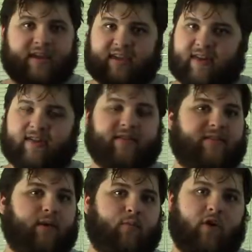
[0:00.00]
killing
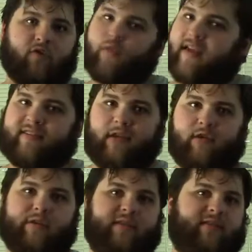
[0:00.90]
someone,
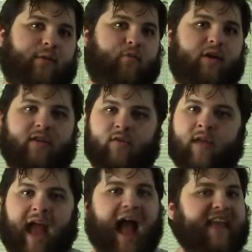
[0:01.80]
rescuing someone,
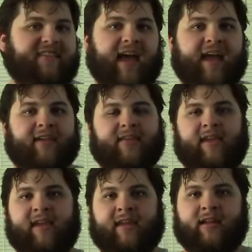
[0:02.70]

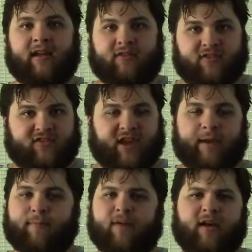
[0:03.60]
hijacking a
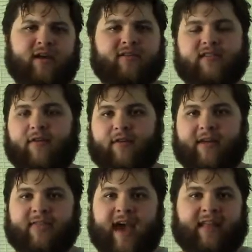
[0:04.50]
ship, stuff
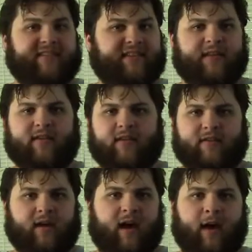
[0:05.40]
like that, stealing
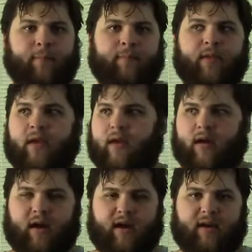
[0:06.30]
um,
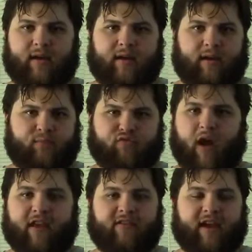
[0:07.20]
uh, uh
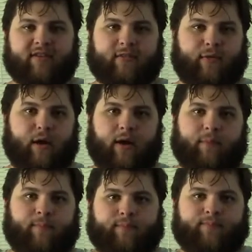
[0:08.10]
projects
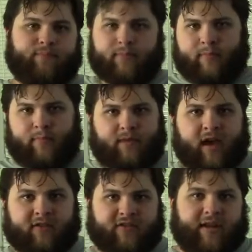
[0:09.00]
from
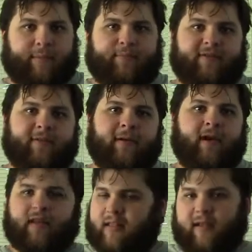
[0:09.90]
uh, ships.
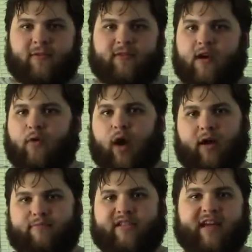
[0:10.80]
There's no
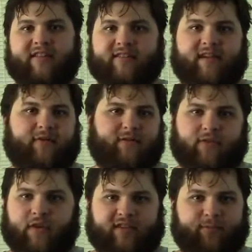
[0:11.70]
on planet stuff, it's
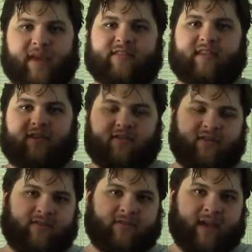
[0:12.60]
only space
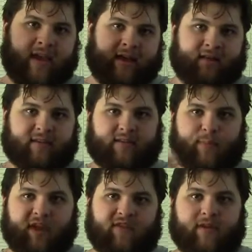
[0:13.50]
stations and
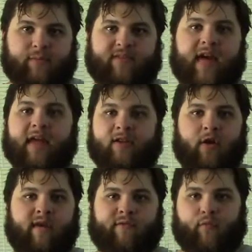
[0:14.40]
spaceships that you're
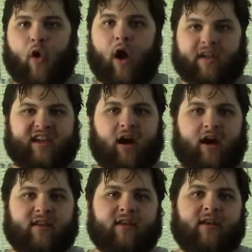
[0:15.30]
ever walking
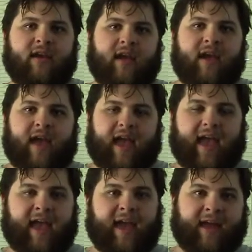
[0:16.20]
on.
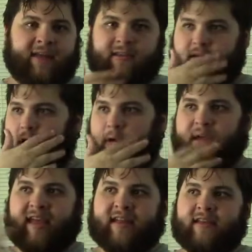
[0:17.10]
And you go
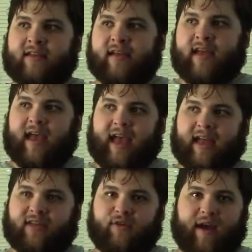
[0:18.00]
in
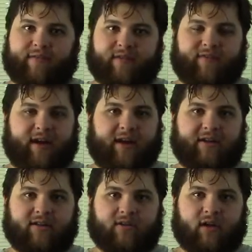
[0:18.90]
and you have to
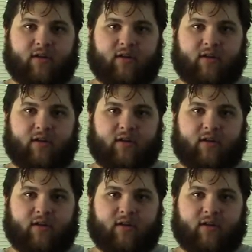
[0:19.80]
find